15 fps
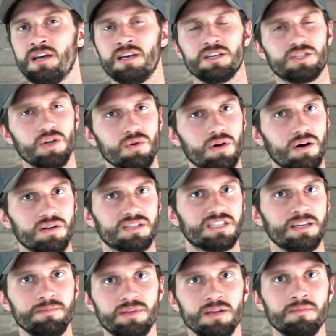so-called
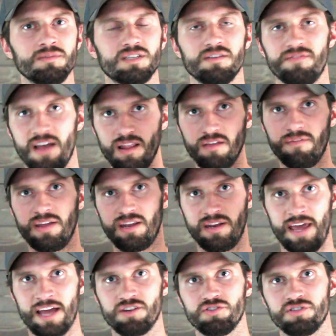symptoms of elevated
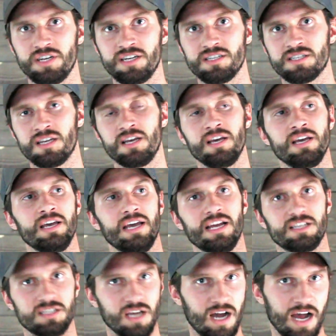androgens.
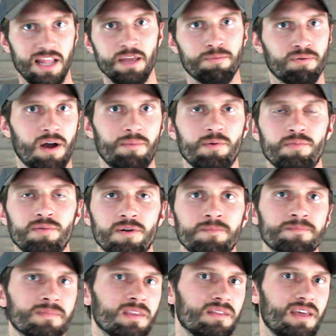It's highly
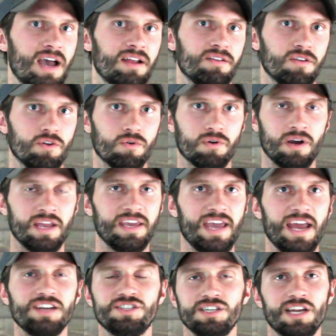probable that you're
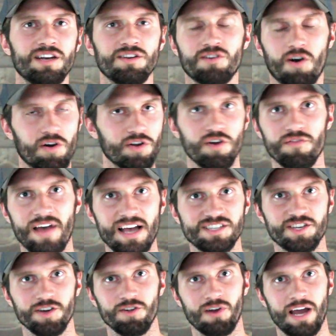engaging in
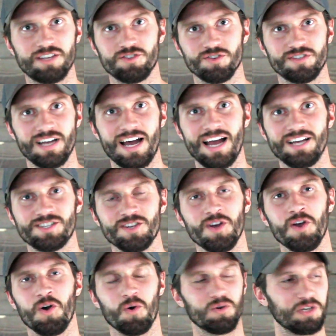cardiovascular exercise
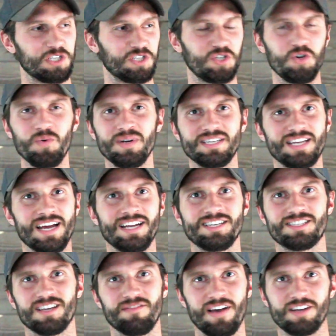or just too
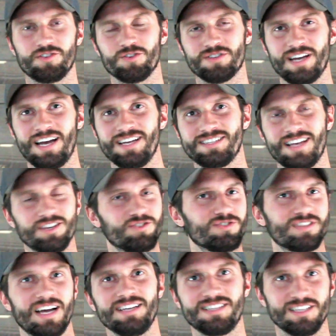intense of exercise,
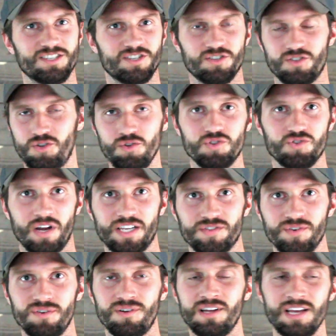exercise that's too
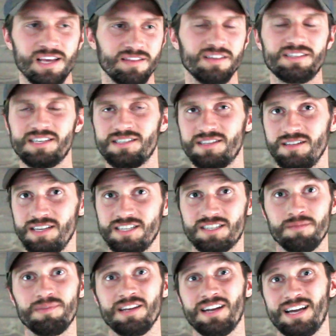stressful. This is at least
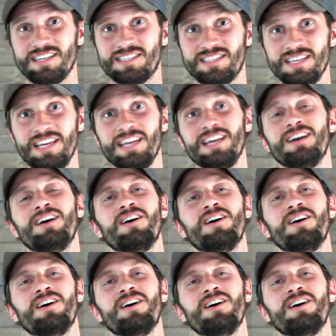something I see